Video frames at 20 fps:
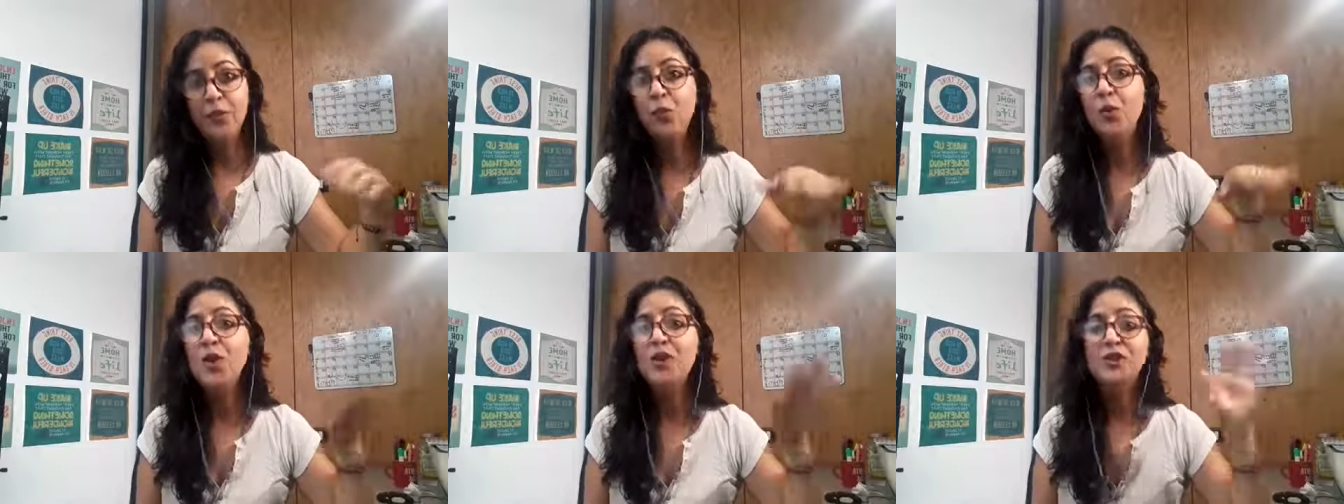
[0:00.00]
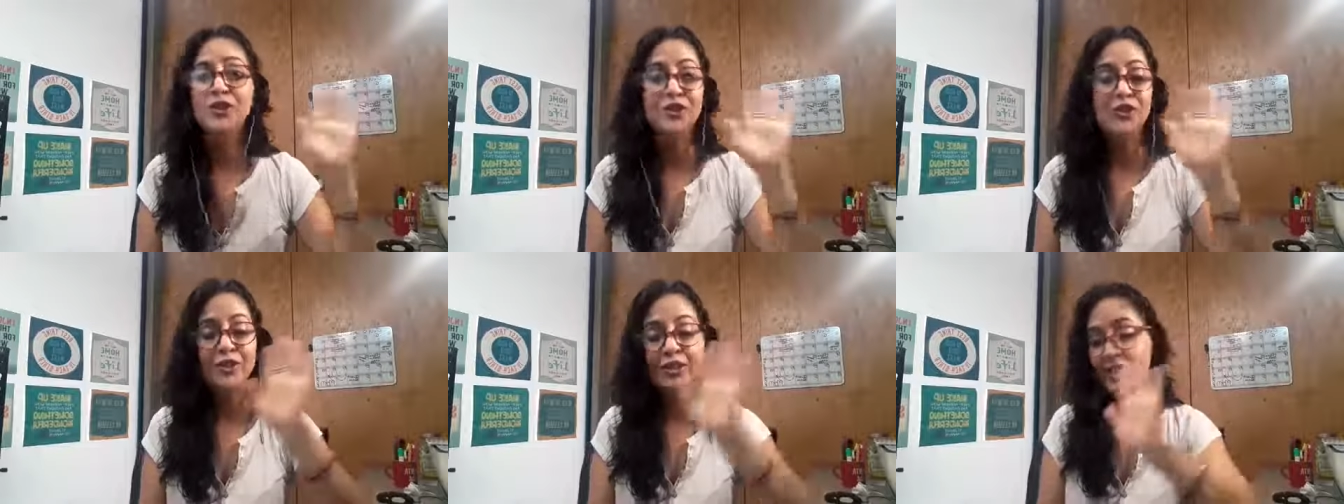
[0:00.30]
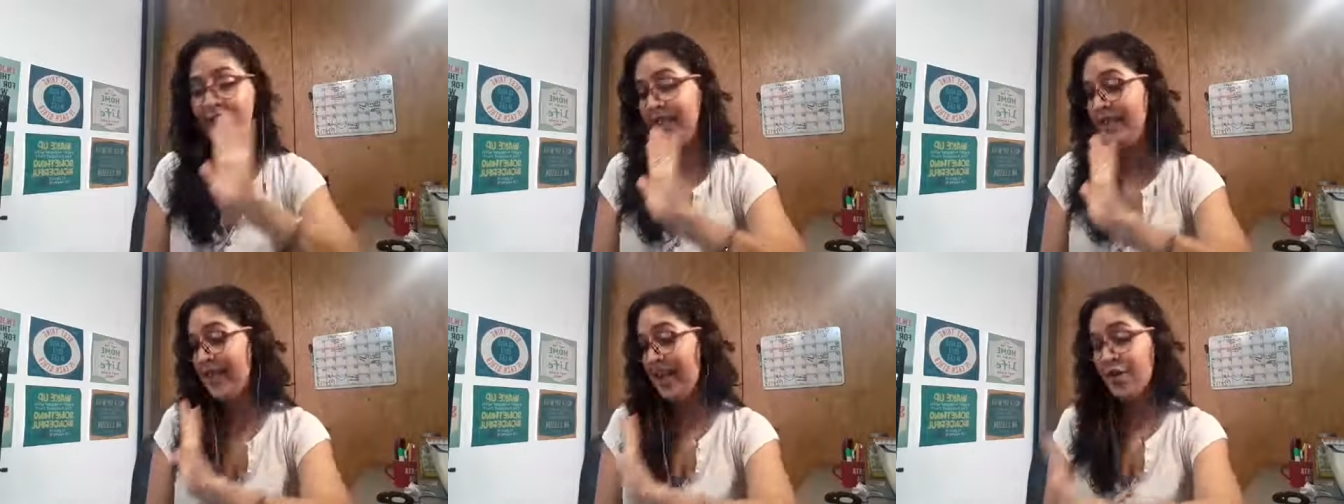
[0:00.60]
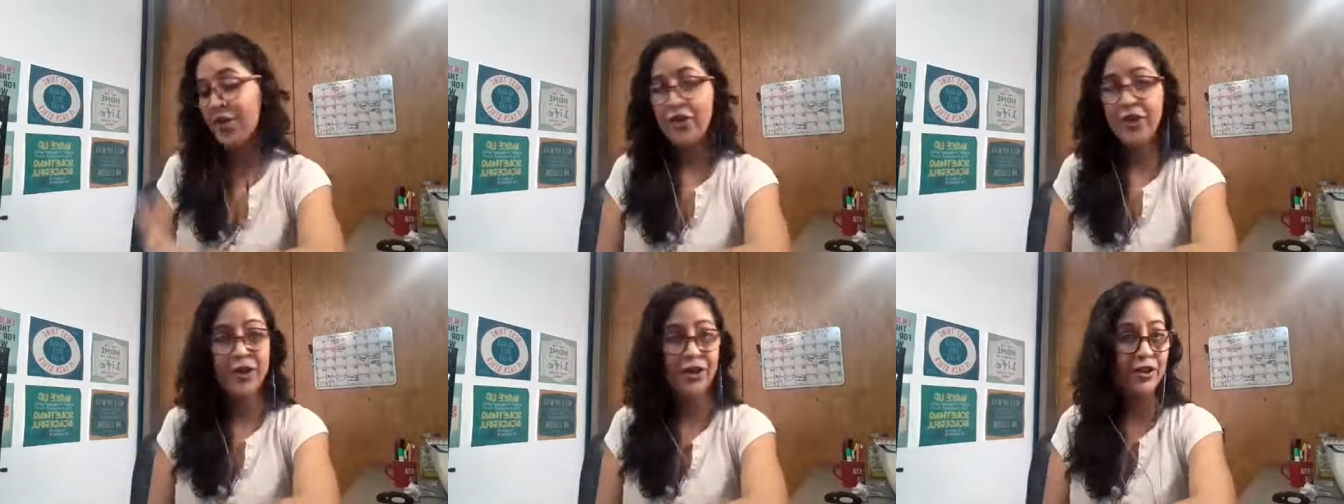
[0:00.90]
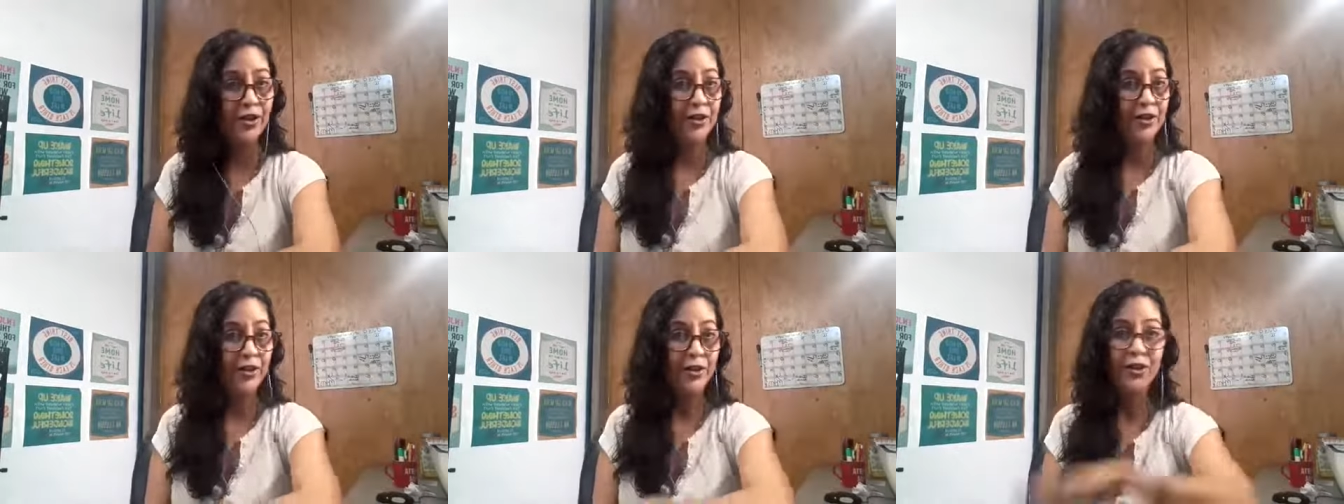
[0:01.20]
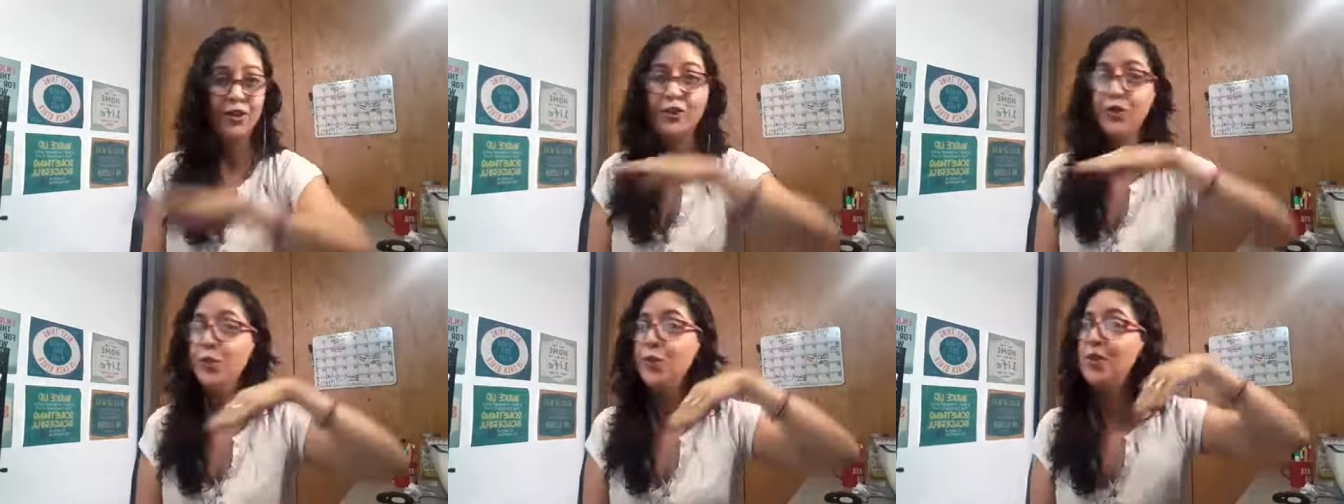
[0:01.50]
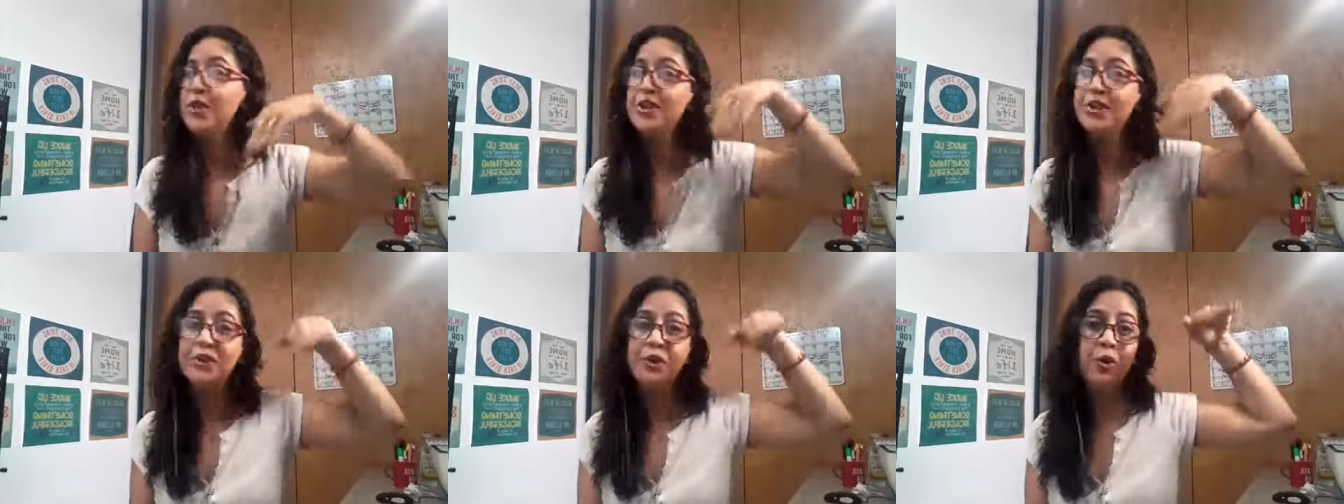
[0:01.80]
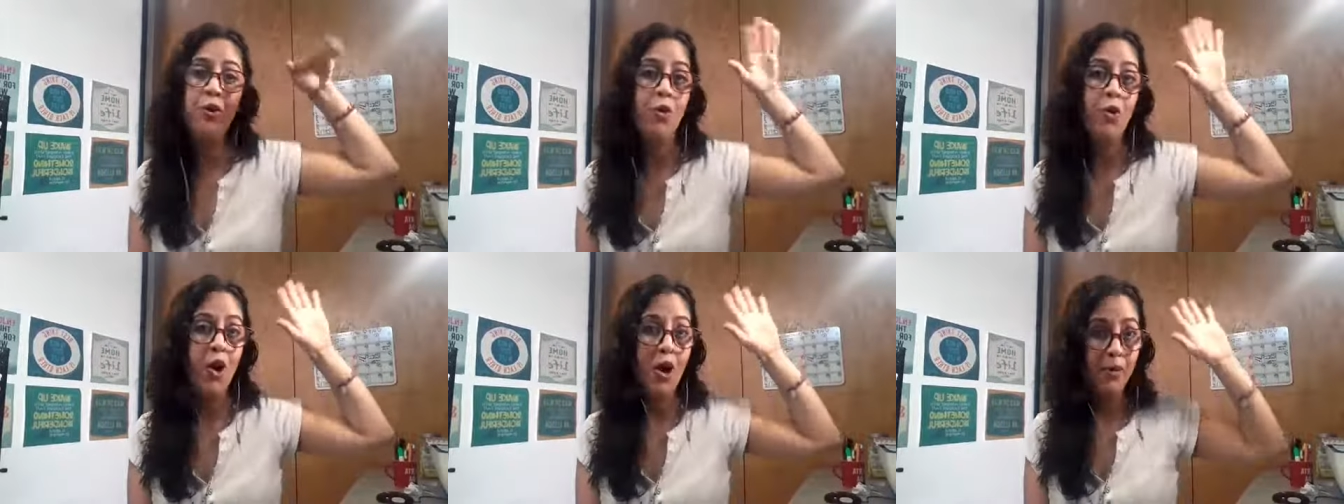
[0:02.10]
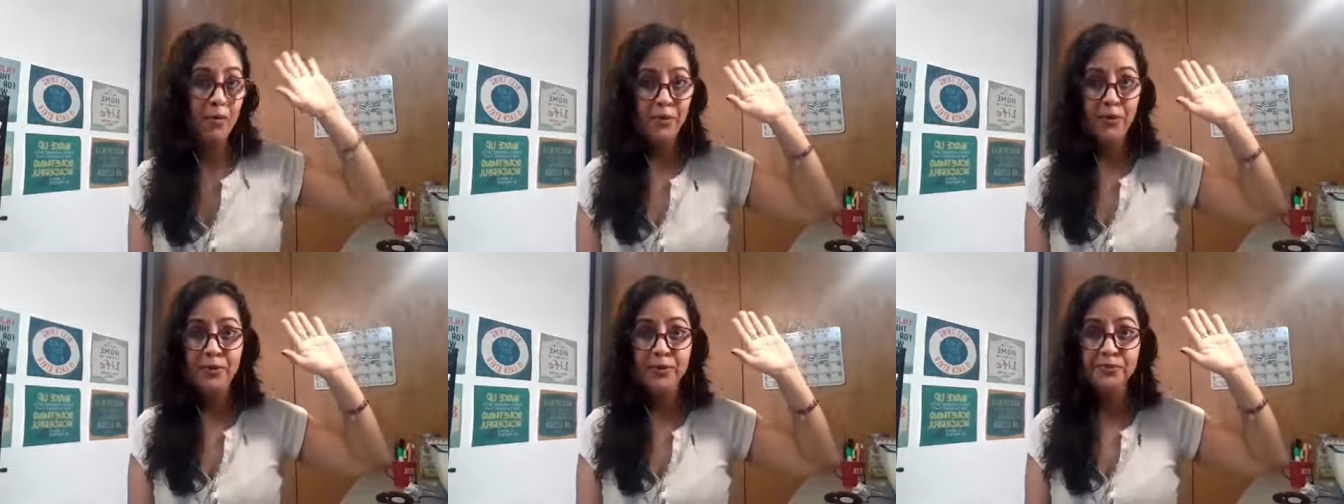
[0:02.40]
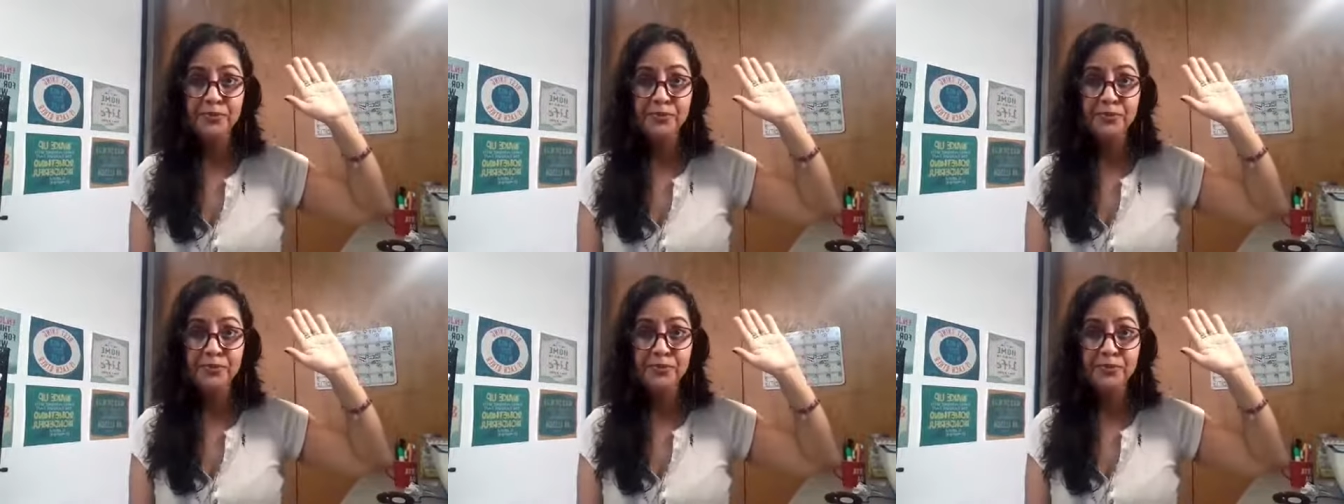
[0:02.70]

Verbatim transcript: you want to stay down there or you want to go up.